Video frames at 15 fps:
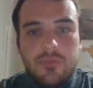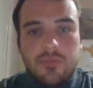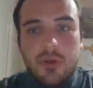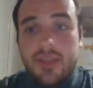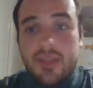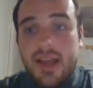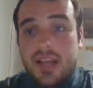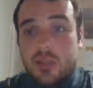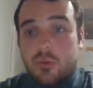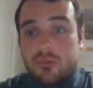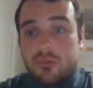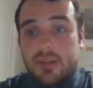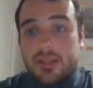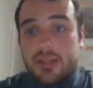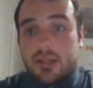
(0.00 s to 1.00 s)
The first
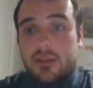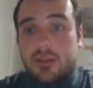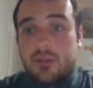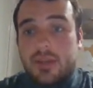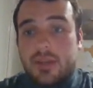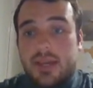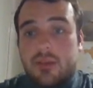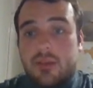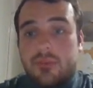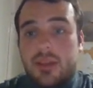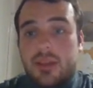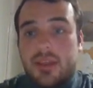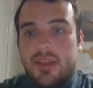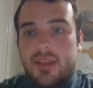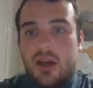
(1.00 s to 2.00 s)
actual regulator we have
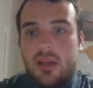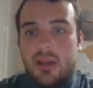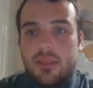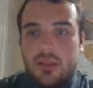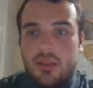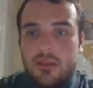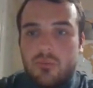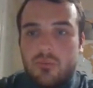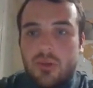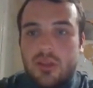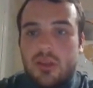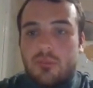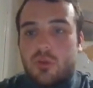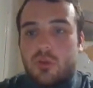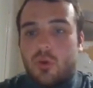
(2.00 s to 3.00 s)
is EASA,
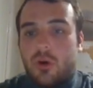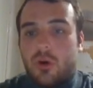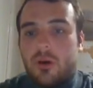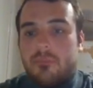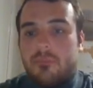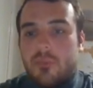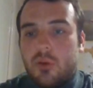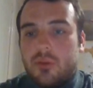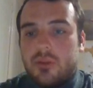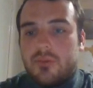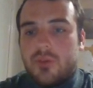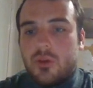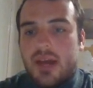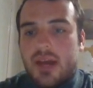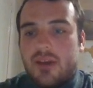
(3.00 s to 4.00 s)
which I'm sure most
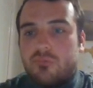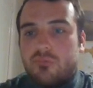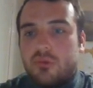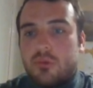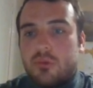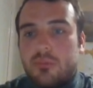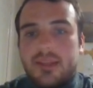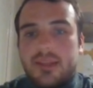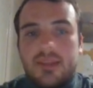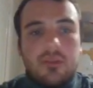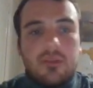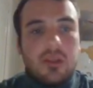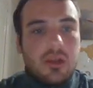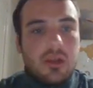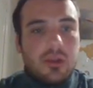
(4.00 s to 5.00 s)
of you have probably
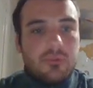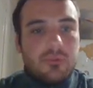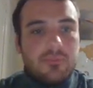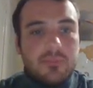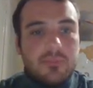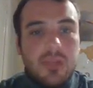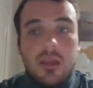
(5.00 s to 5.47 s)
heard of.